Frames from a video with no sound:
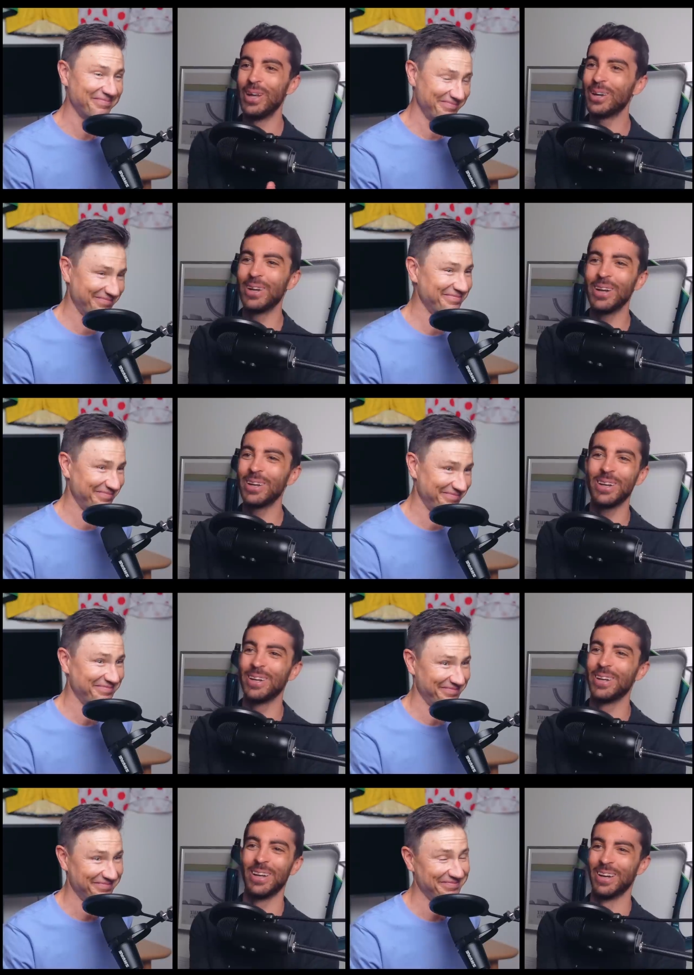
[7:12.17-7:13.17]
Speaker 1: no, no, no, no,
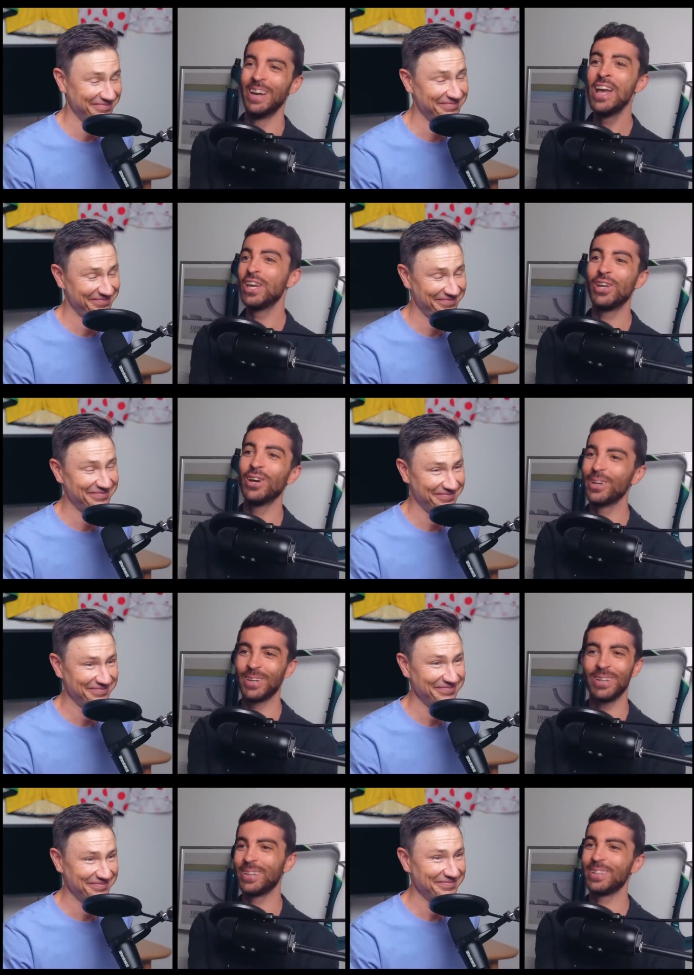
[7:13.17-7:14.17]
no, no, no. You don't.
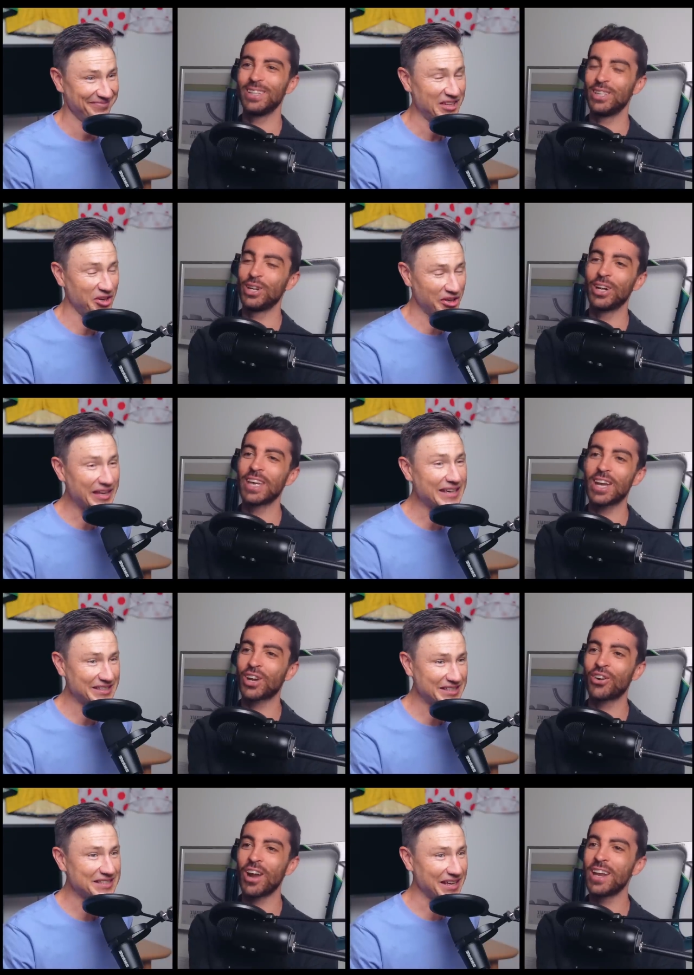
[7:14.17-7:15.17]
You, you don't, don't,
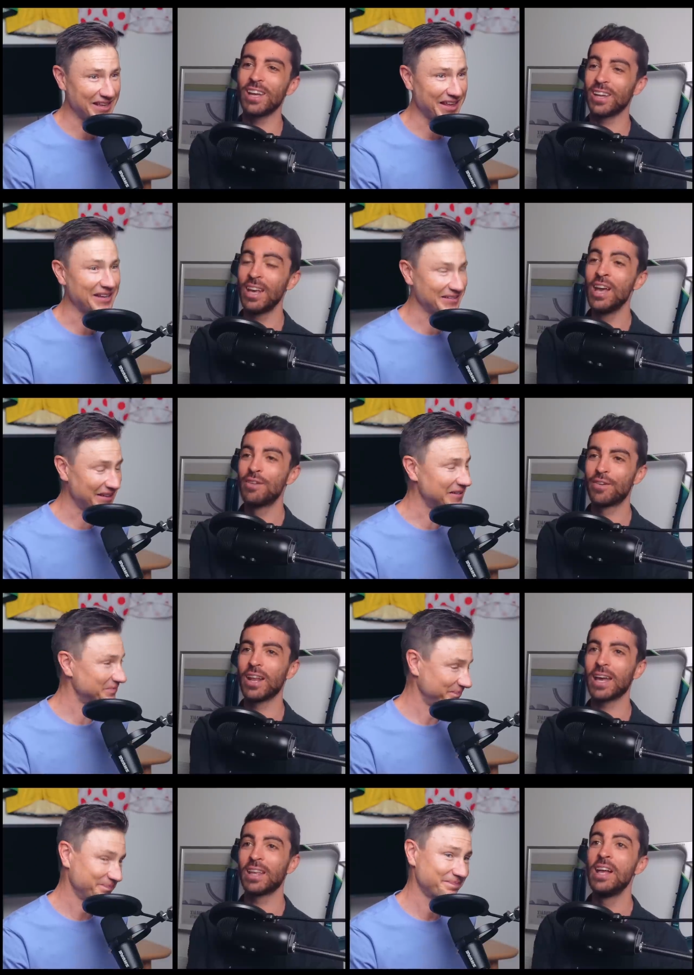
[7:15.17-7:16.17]
get, get credit yeah. for
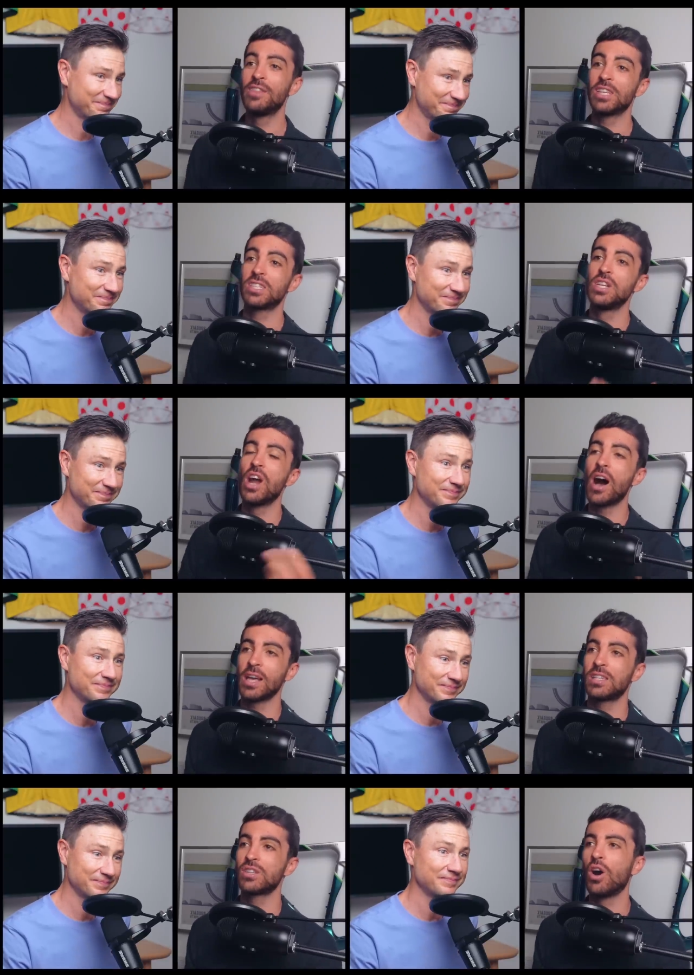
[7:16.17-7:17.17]
like this
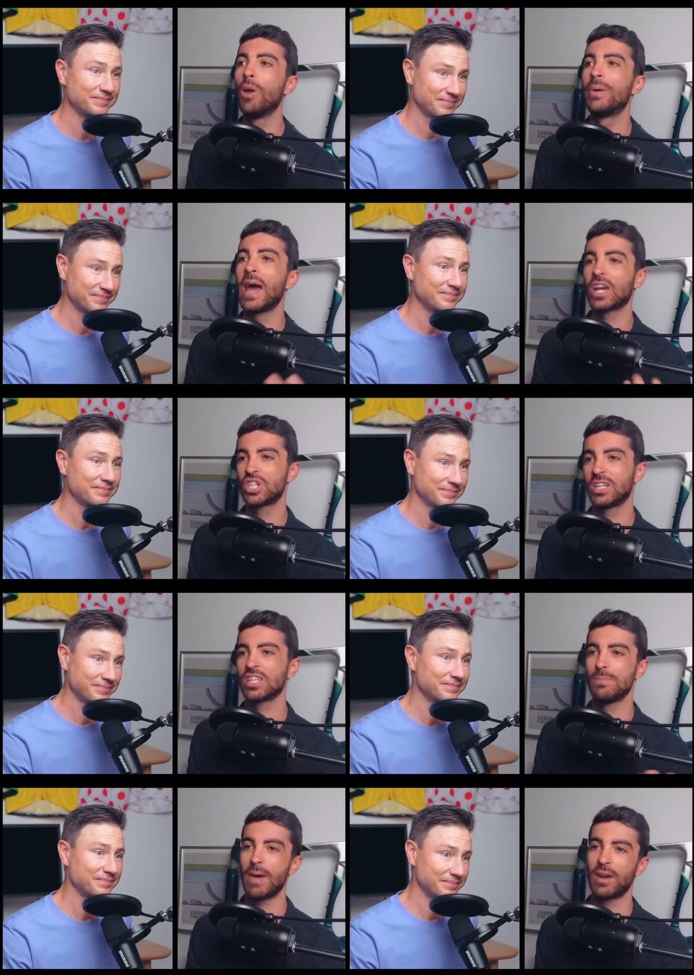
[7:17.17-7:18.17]
nice. Oh, but actually, it
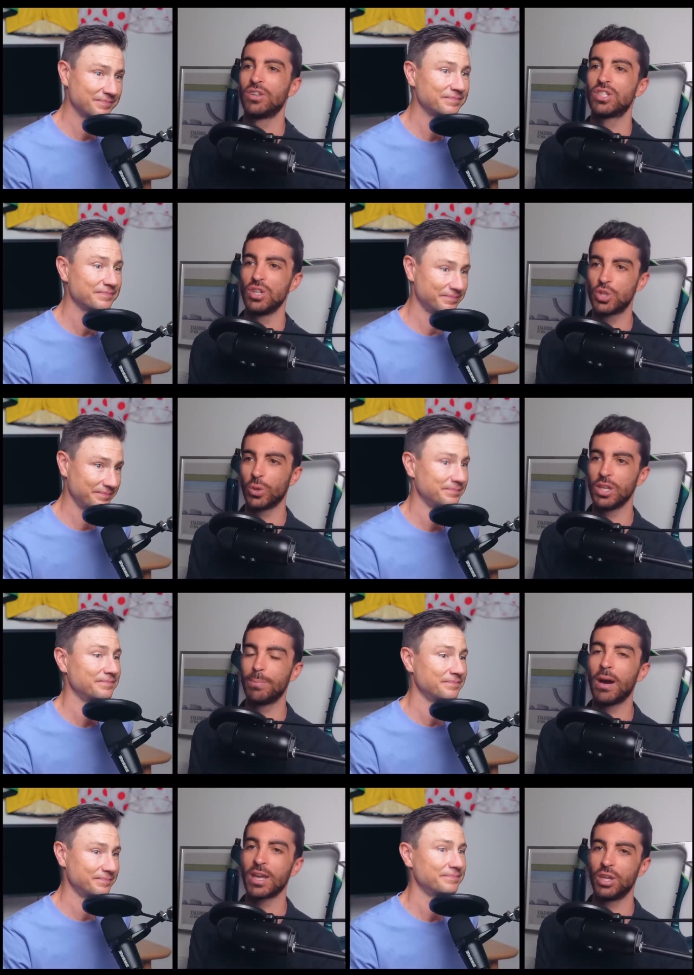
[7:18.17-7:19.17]
doesn't matter. Just enjoy your
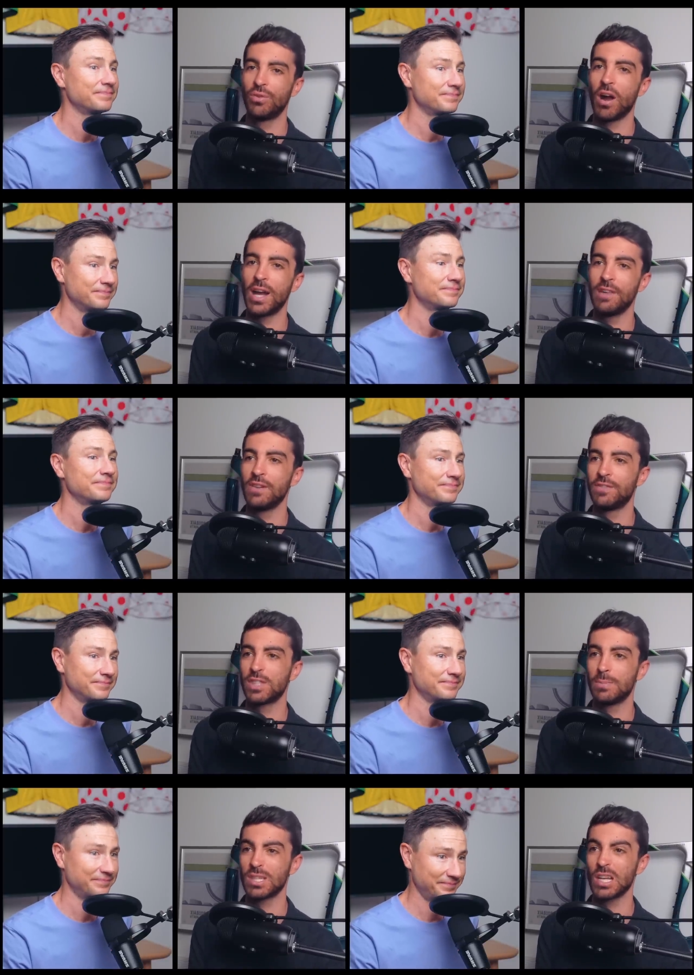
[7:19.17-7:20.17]
bike you ride, even if
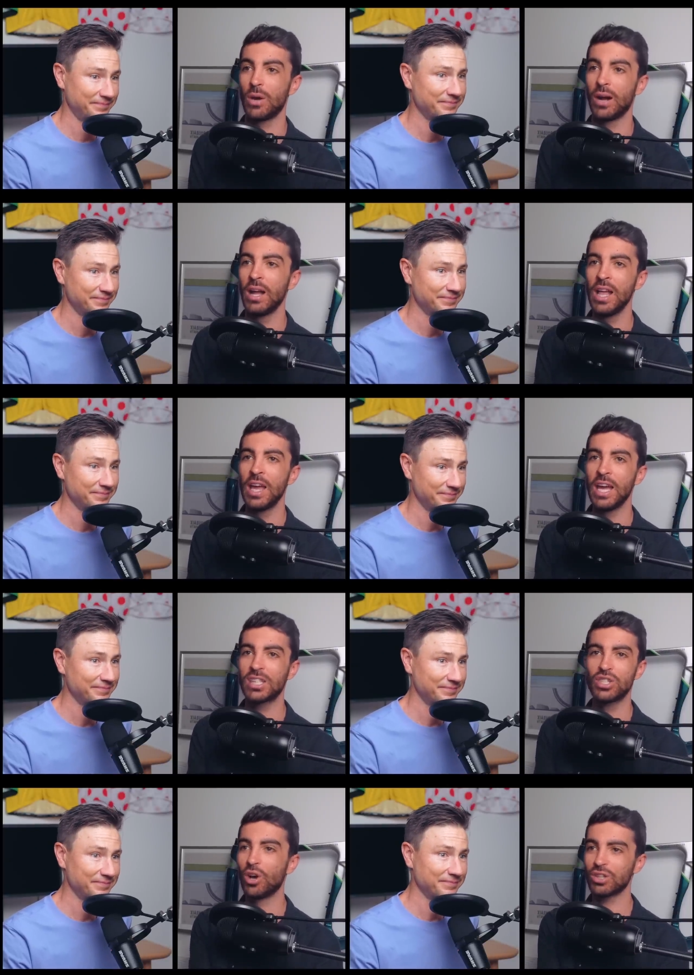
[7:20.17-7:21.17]
it's a bit slower.
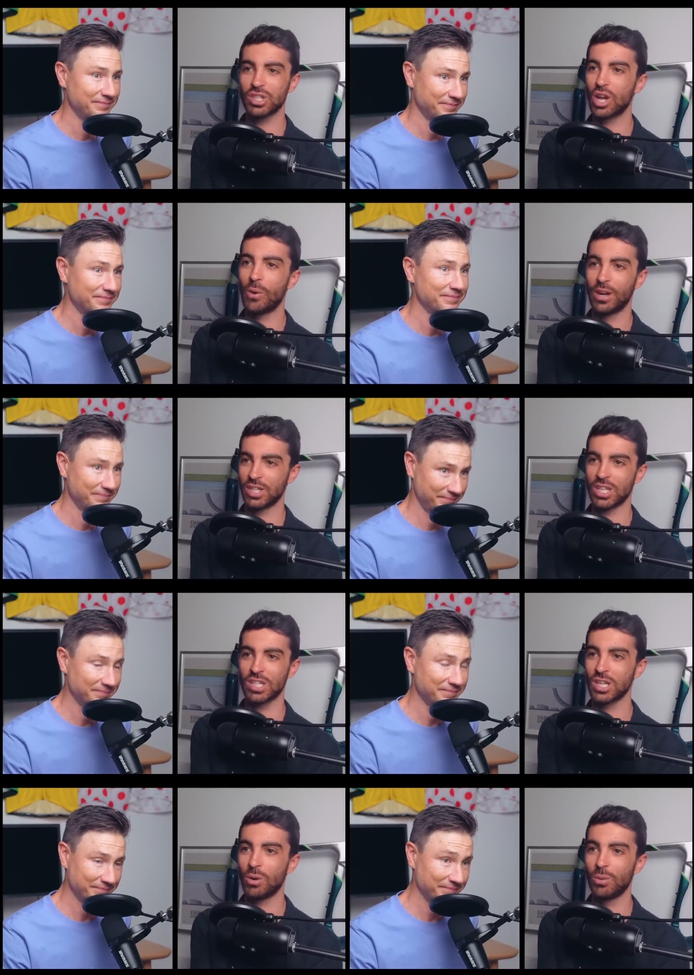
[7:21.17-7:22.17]
It's not slower. It just
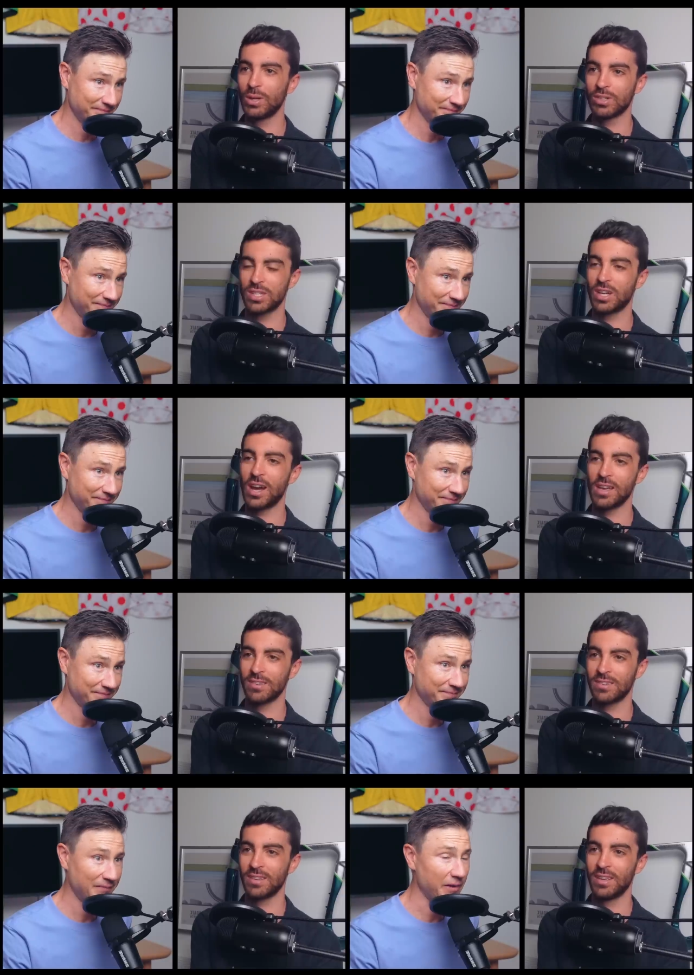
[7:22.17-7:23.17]
has slower wheels and
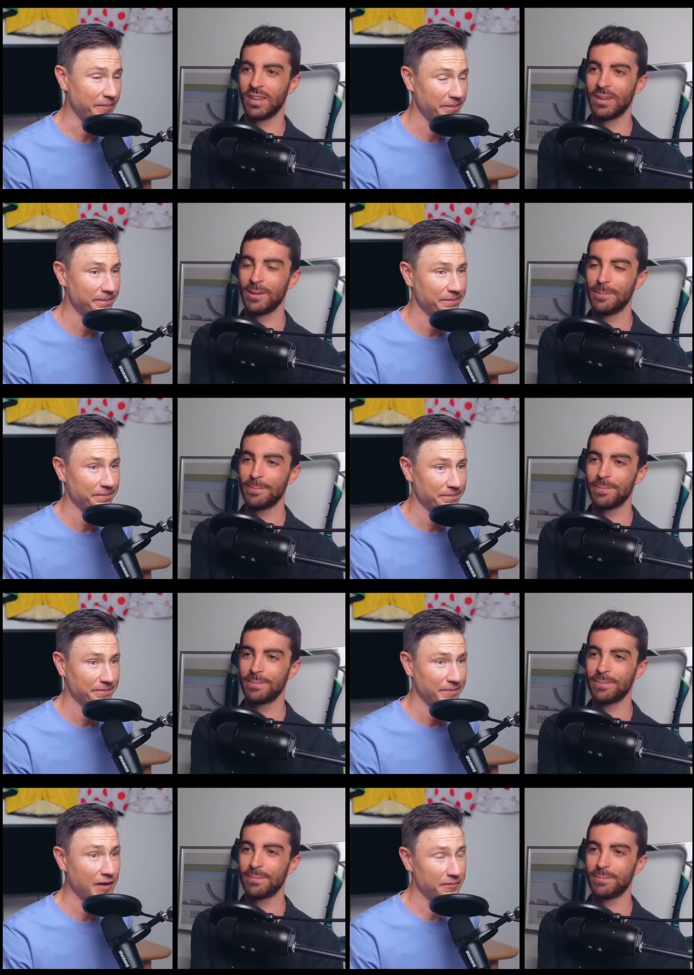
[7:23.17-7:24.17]
tires. Yep.
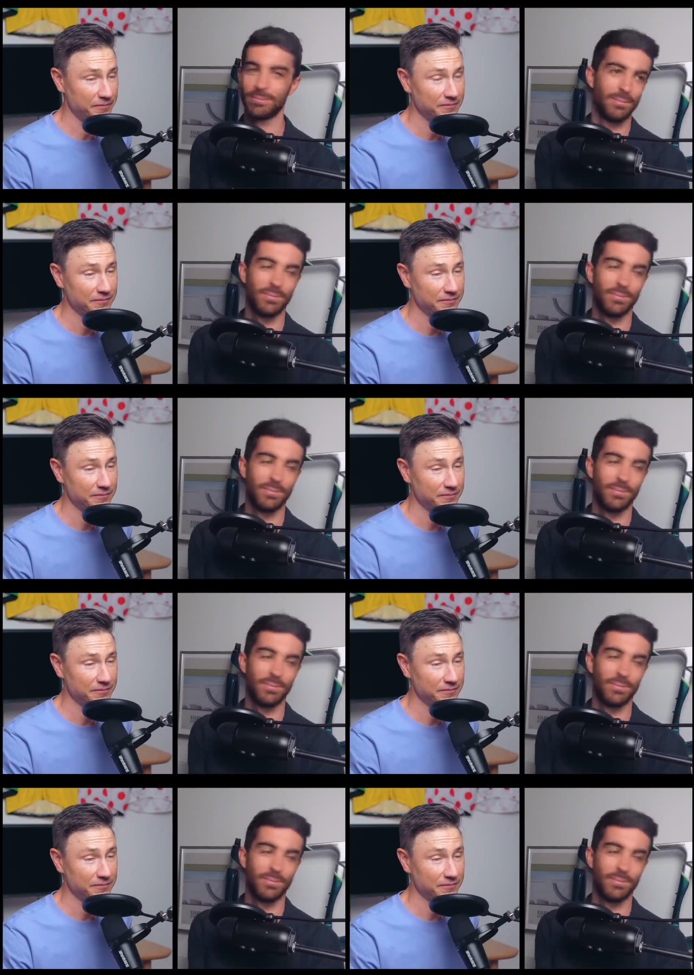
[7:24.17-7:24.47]
Yep.